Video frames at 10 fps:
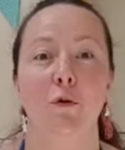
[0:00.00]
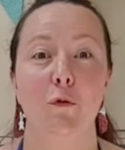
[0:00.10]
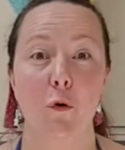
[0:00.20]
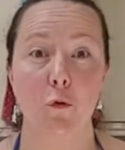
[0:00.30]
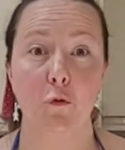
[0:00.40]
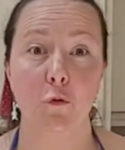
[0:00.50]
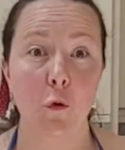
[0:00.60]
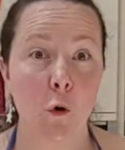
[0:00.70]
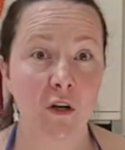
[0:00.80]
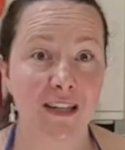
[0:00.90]
for
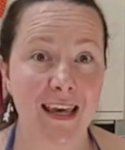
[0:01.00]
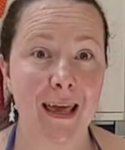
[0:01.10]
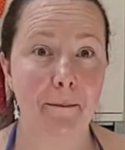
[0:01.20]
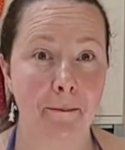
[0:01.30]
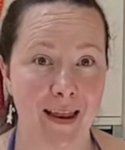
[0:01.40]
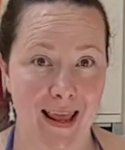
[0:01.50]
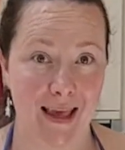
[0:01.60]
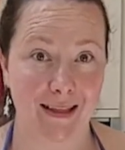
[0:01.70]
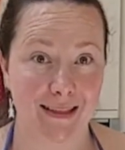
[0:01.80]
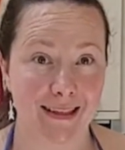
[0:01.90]
40
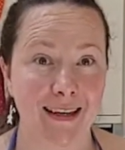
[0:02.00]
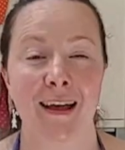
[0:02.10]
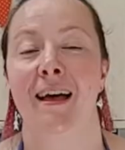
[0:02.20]
minutes.